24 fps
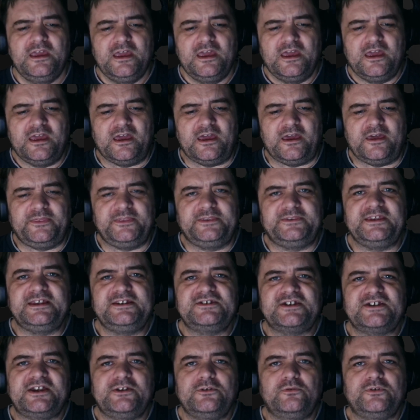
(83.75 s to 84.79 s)
the
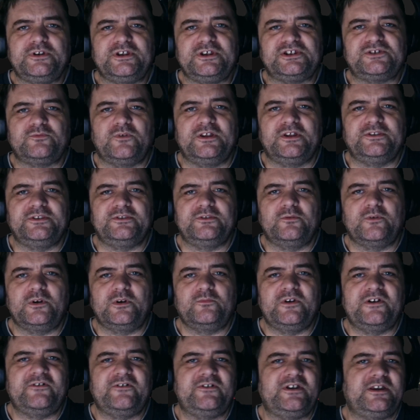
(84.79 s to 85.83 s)
DJ Audits one, the one
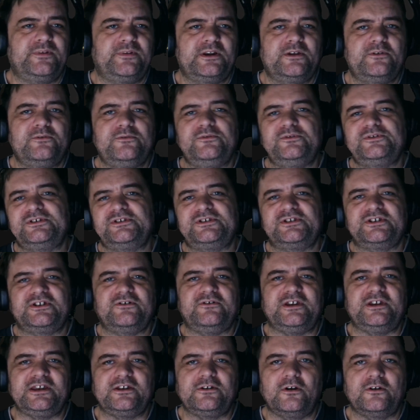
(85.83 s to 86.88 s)
where he blows a
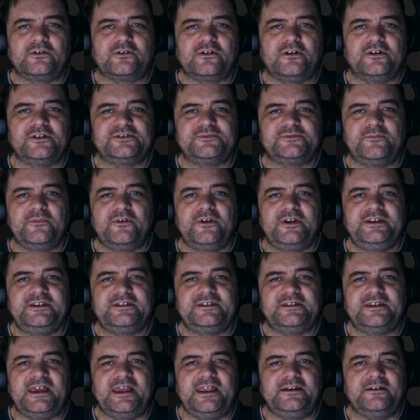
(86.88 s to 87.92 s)
security guard's mind.
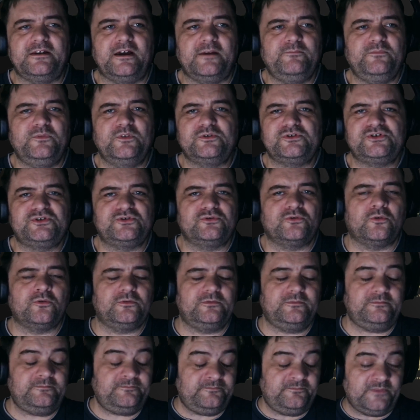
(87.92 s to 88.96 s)
And I'm not sure,
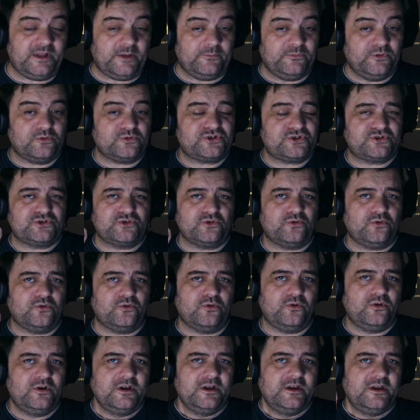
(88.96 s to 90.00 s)
I'm not
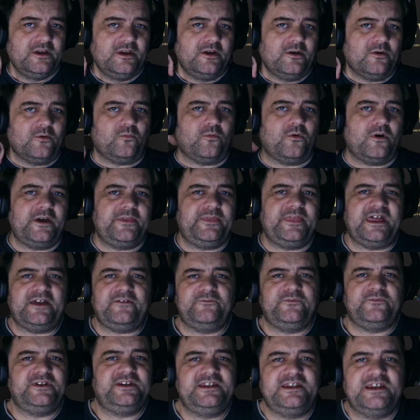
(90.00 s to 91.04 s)
sure why that
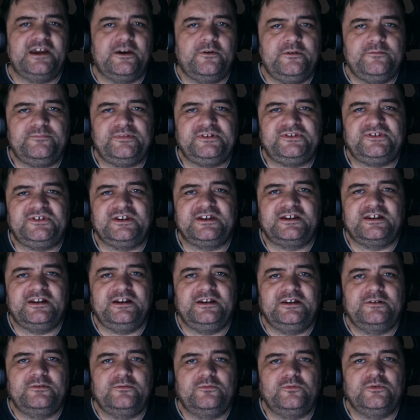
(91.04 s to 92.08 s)
video in
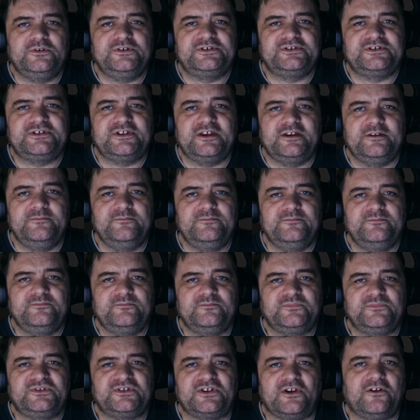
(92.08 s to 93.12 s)
particular was
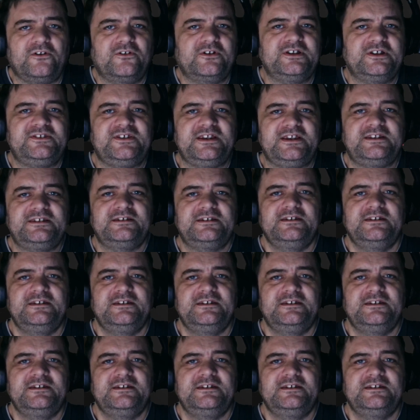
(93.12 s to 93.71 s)
targeted,